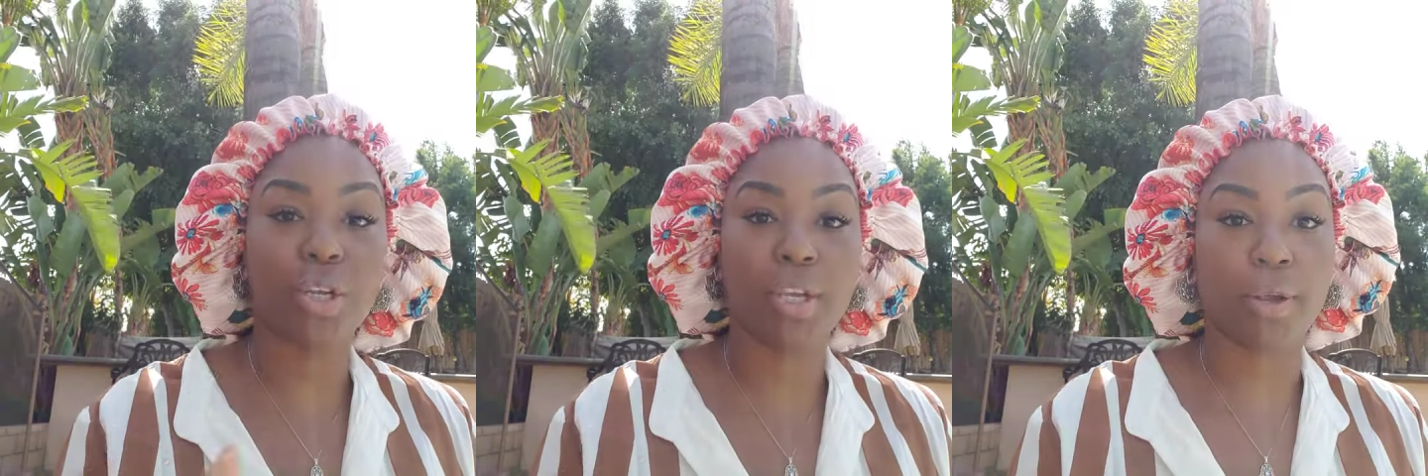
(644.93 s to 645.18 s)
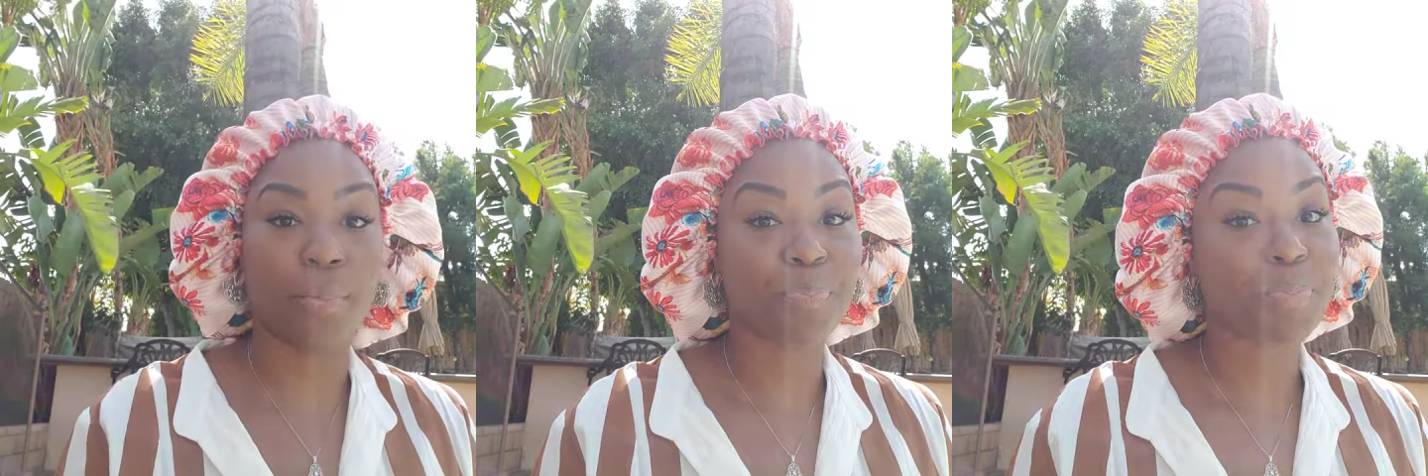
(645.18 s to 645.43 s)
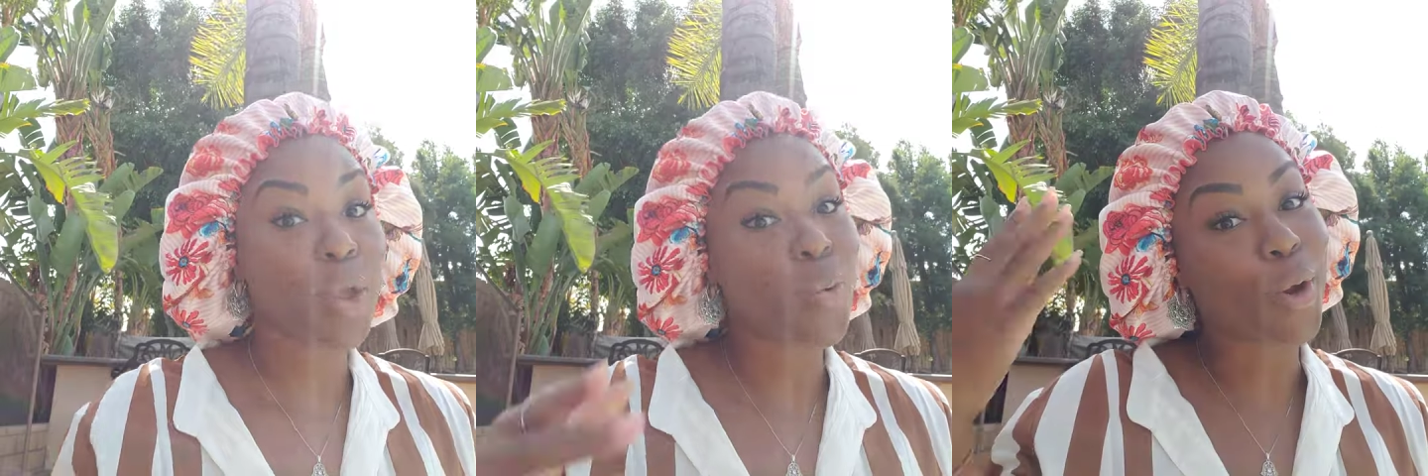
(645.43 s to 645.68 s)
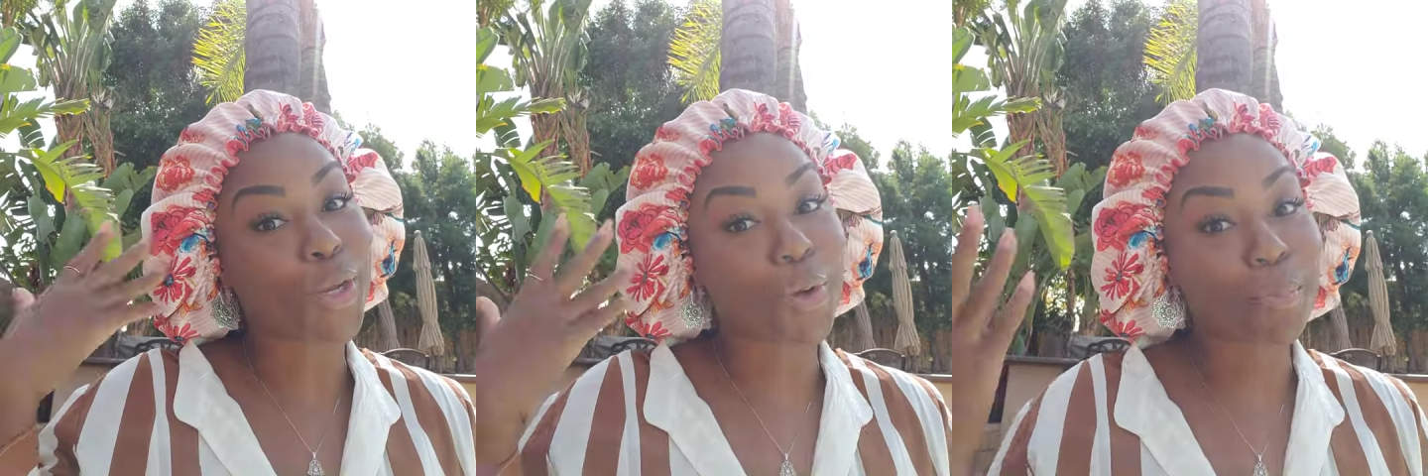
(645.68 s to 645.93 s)
you know,
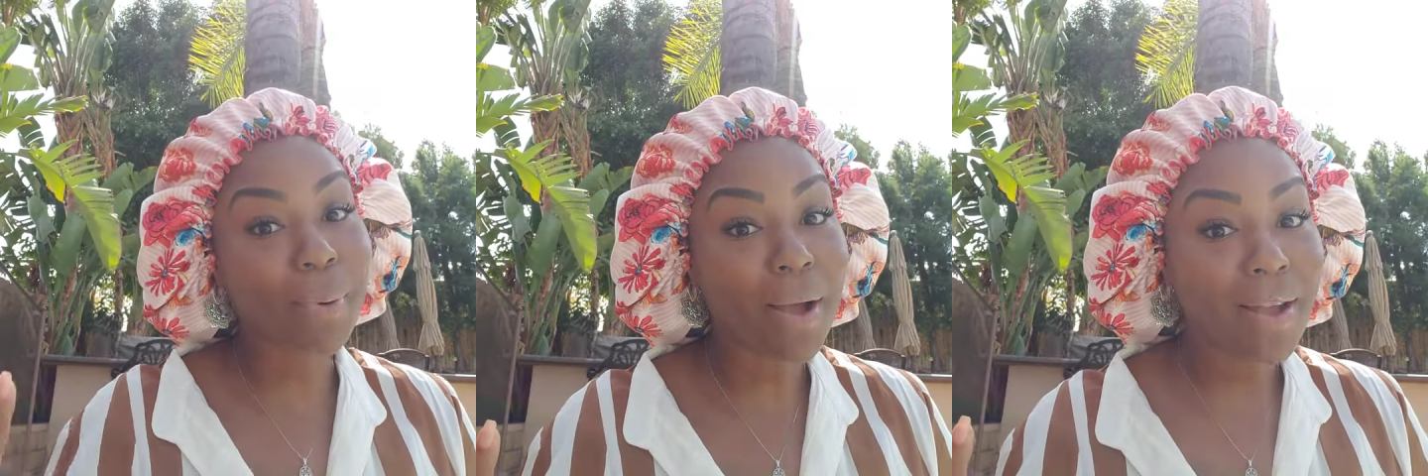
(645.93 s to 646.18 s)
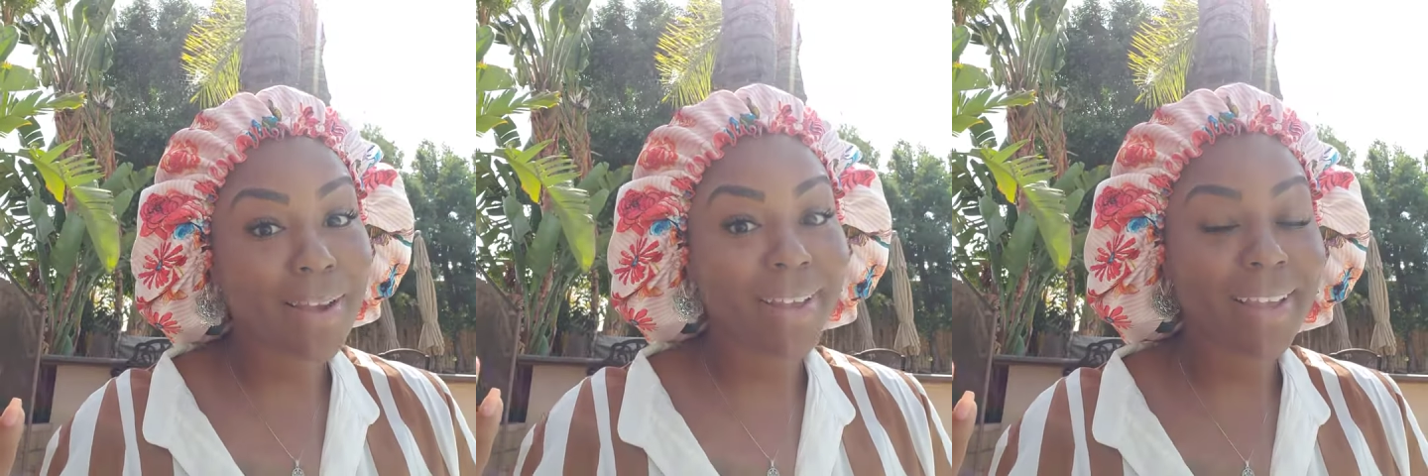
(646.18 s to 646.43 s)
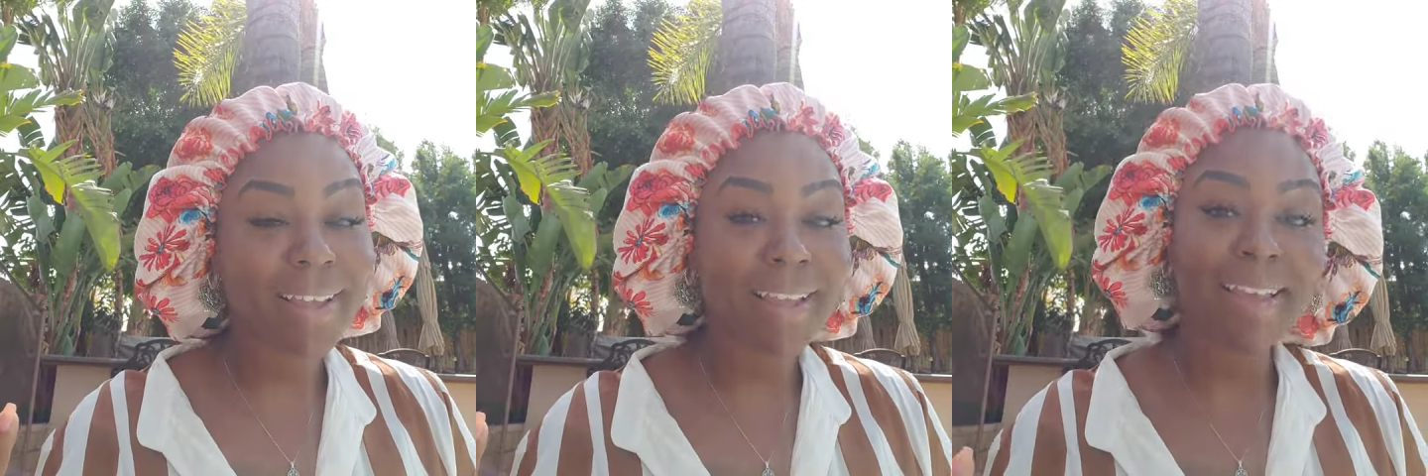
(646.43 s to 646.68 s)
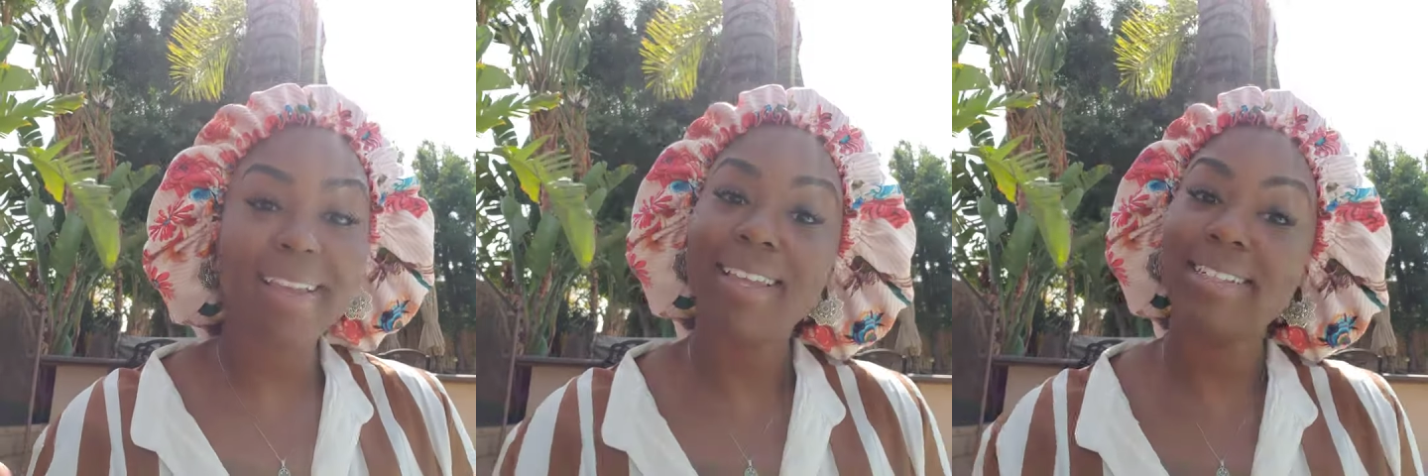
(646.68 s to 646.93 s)
wearing your
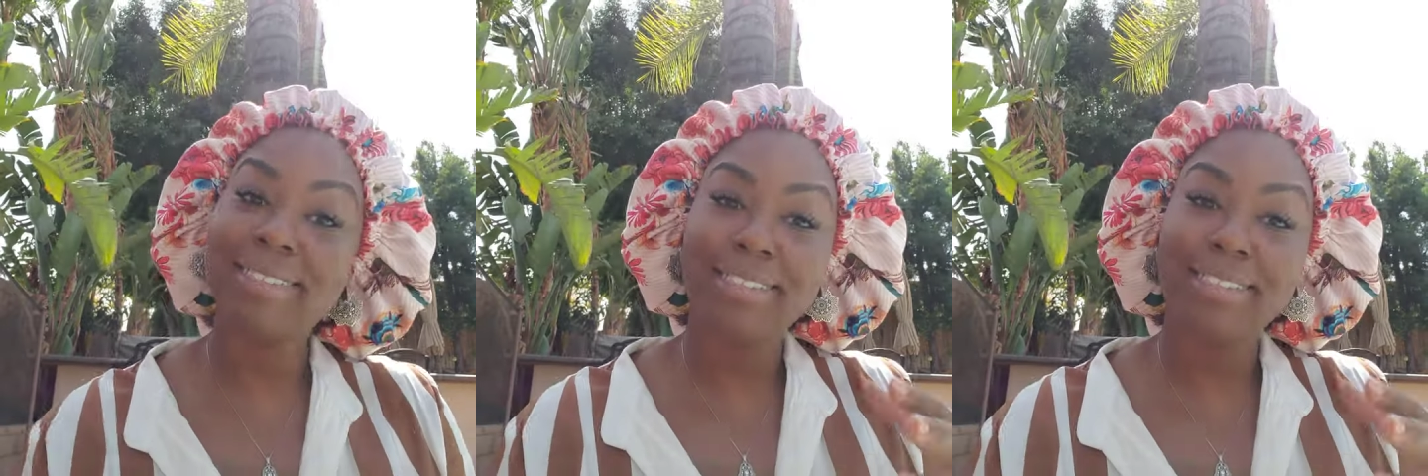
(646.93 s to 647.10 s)
bonnet.